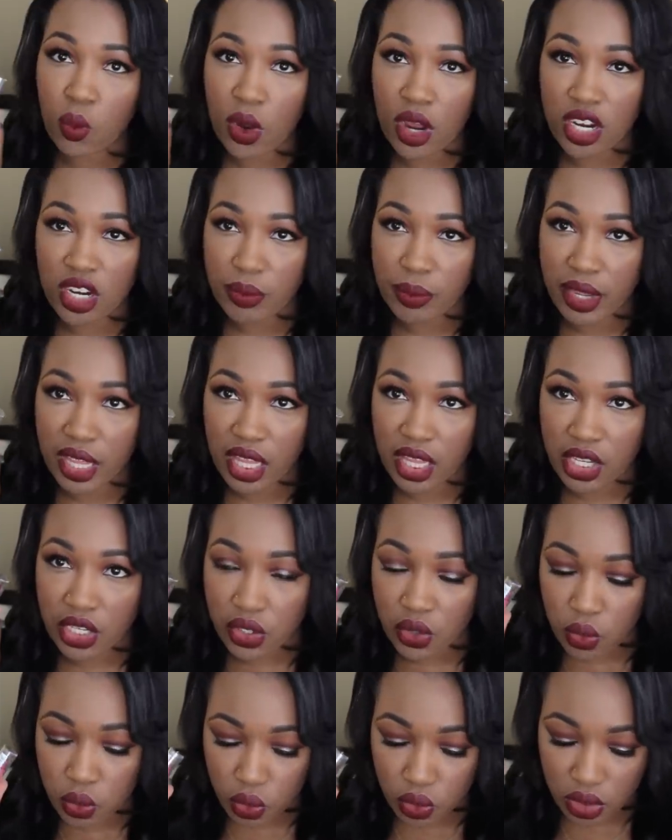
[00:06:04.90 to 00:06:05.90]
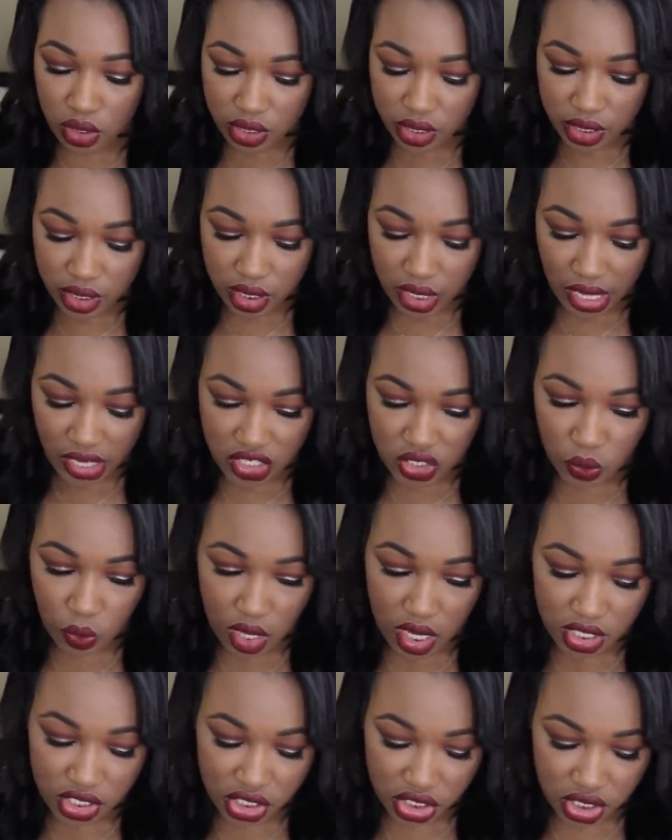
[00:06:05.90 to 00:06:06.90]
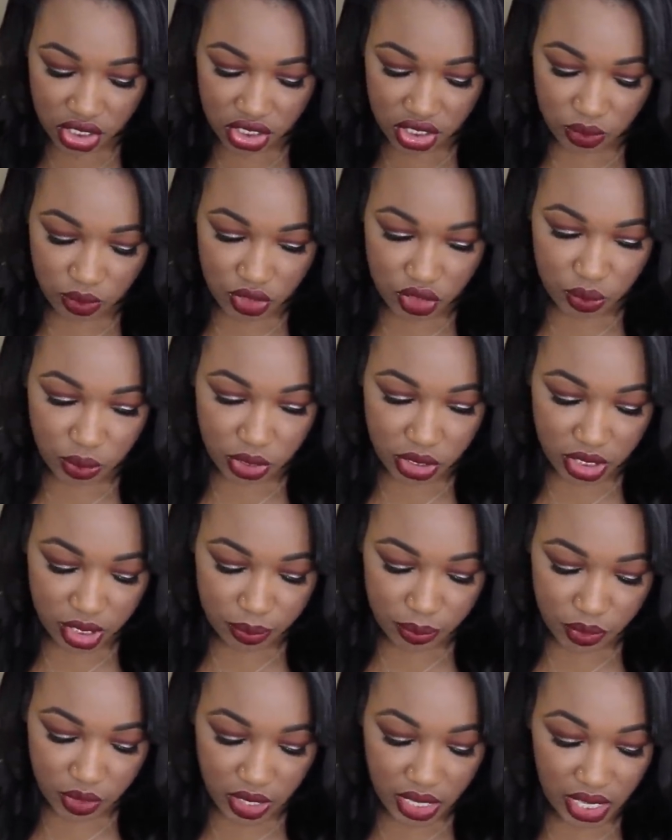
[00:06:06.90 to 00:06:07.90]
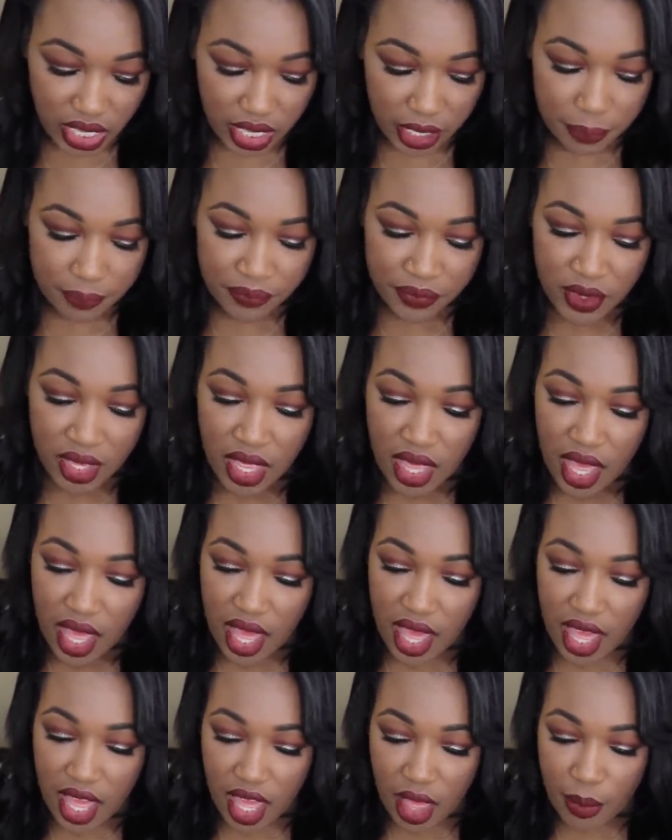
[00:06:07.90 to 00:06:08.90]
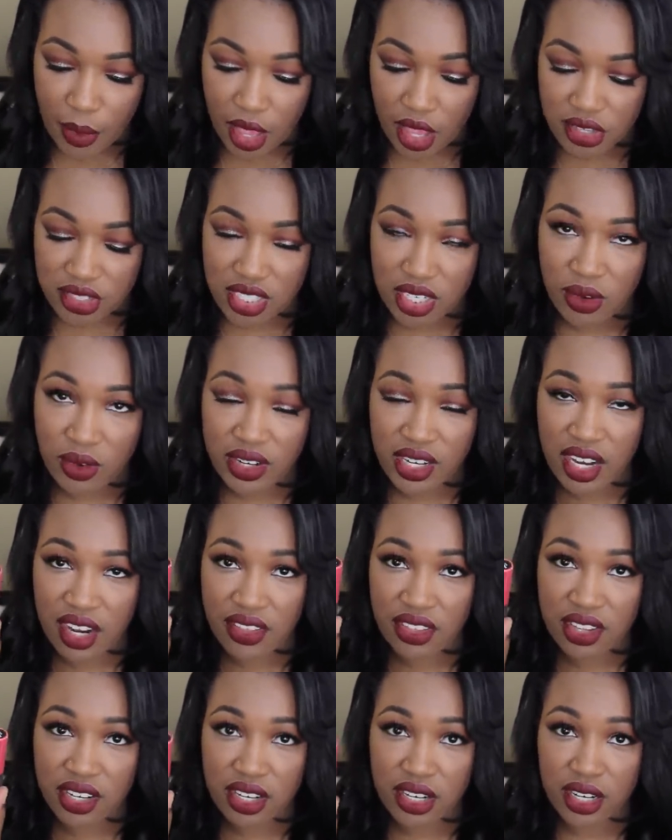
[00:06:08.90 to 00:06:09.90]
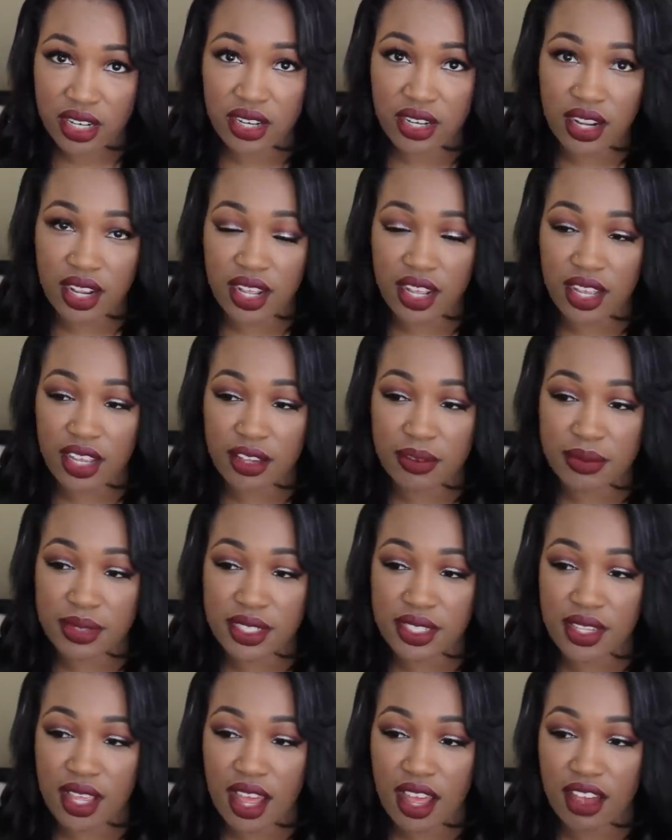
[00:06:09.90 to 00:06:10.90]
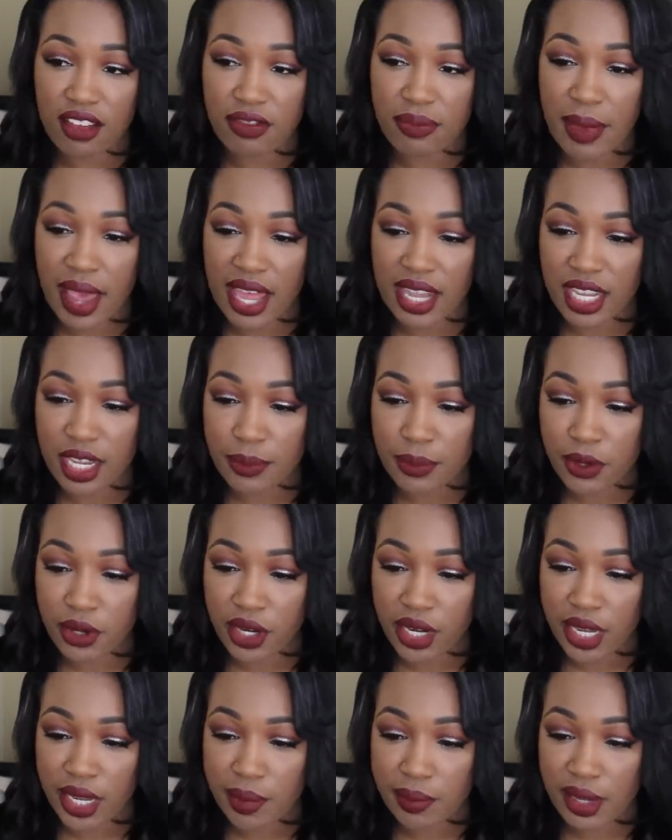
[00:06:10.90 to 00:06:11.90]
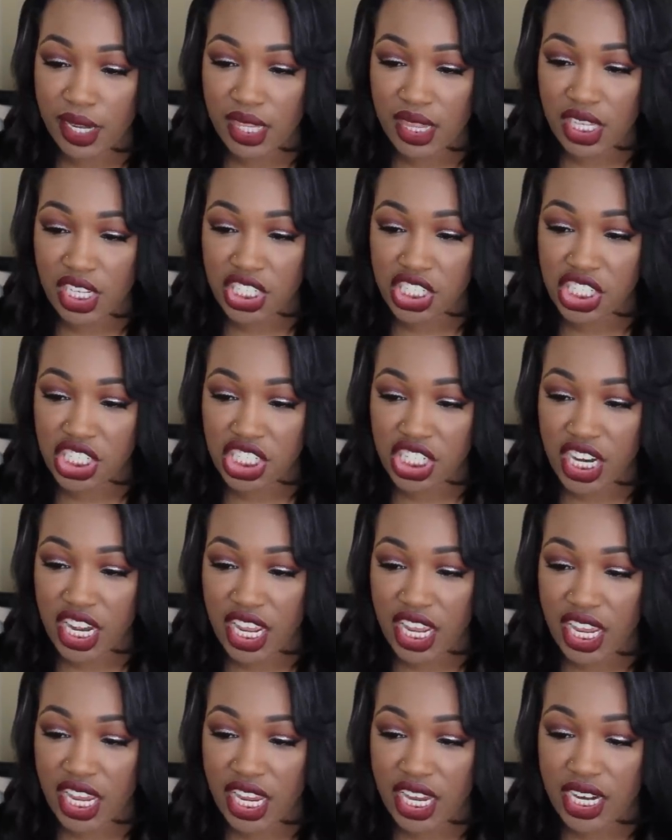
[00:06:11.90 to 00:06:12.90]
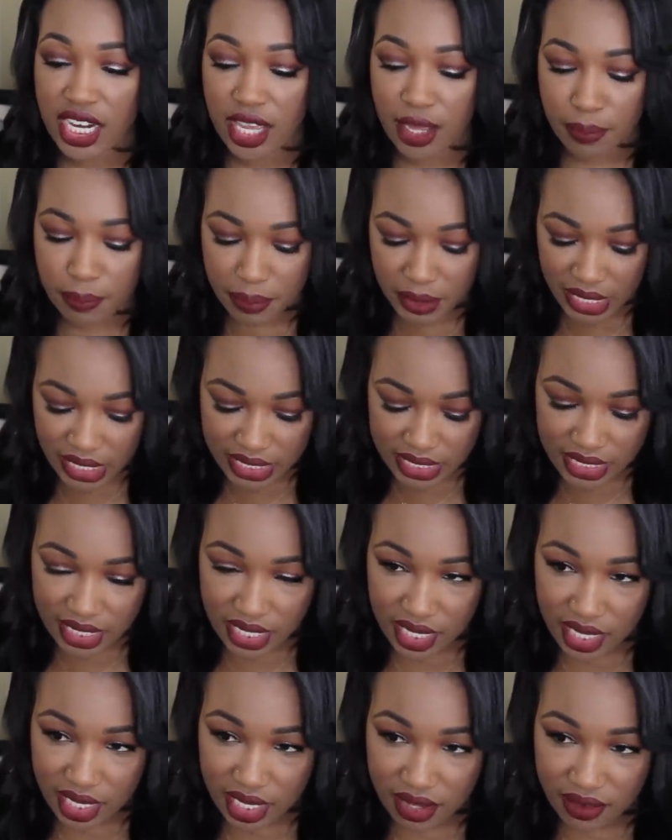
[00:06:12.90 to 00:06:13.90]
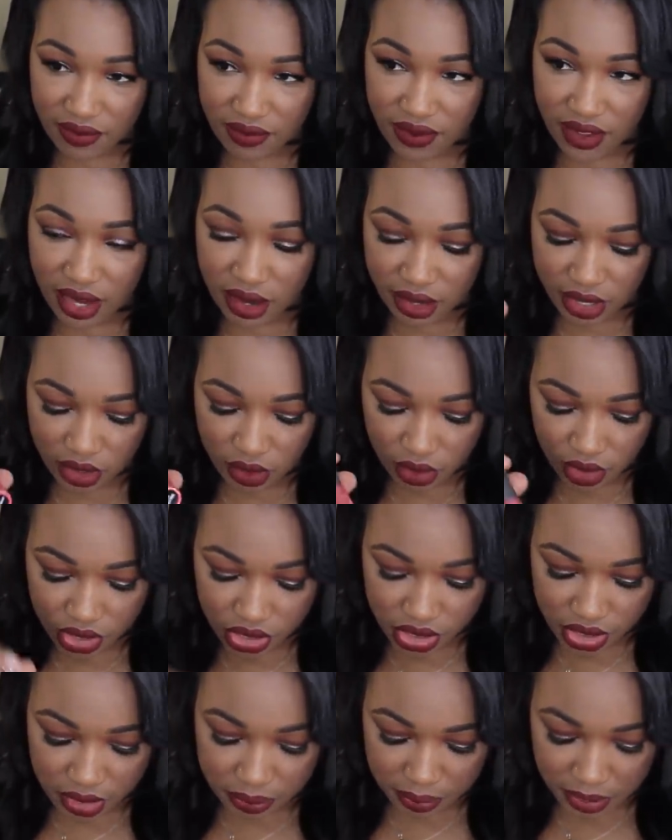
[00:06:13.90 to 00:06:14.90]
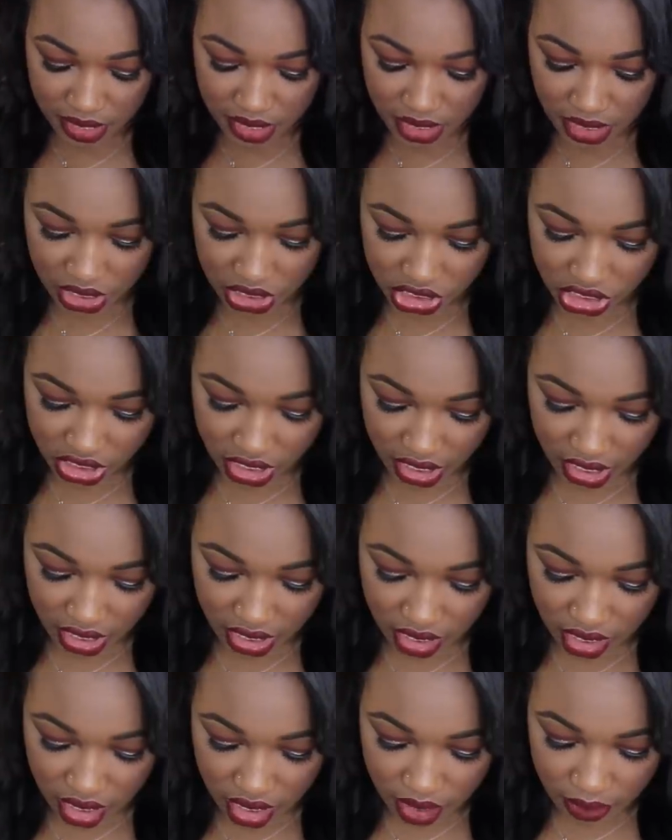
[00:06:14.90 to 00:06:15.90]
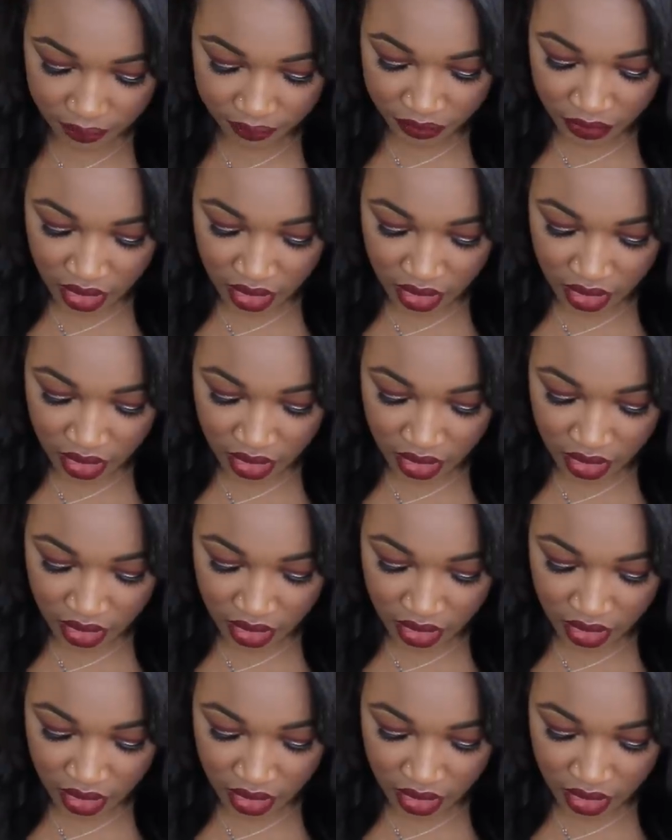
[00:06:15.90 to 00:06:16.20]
Watermelon Cooler. I swatched this. It was really pretty. Um, um, also another um, soft matte lip cream in the shade Ibiza. Very gorgeous pinky shade.